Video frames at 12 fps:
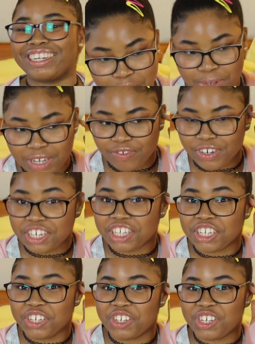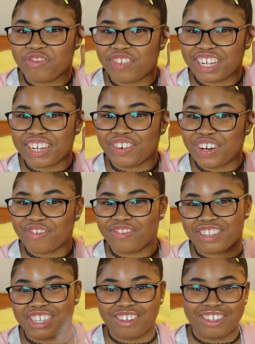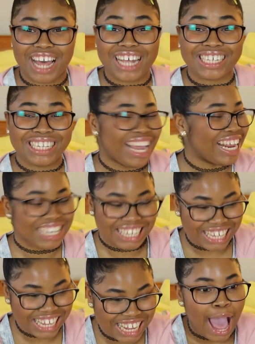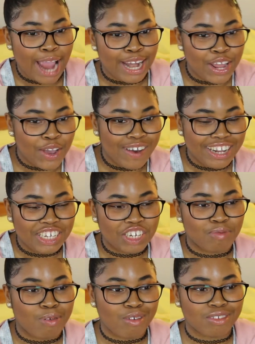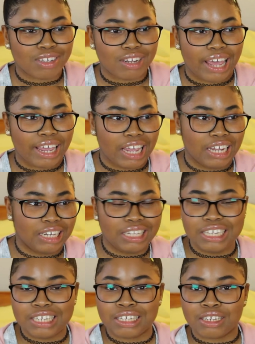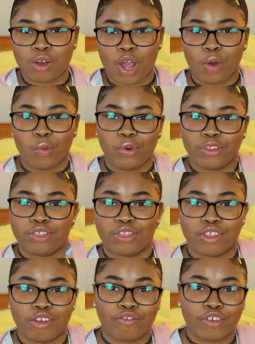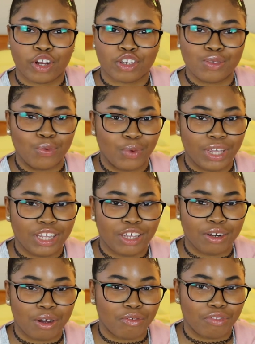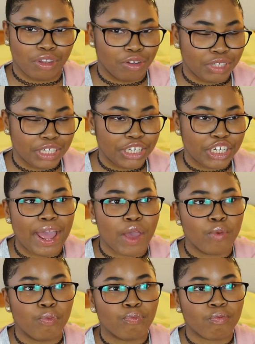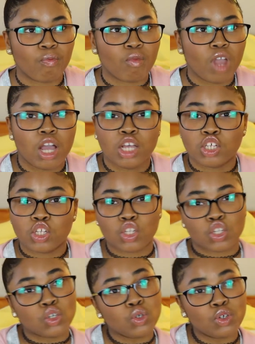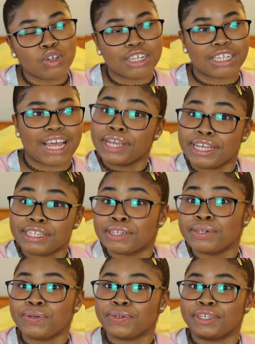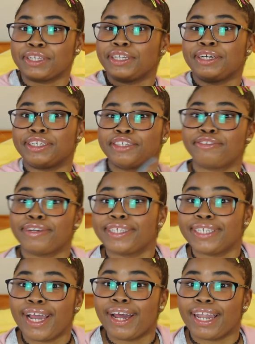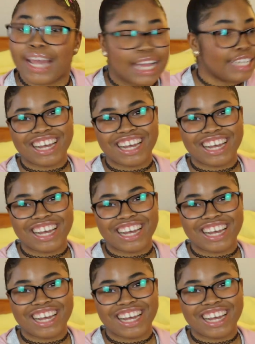It's my first YouTube video of 2019. I know I should have posted like at least with the first week, of New Year's. Hey, school is like, it's school, you're stressed out a lot.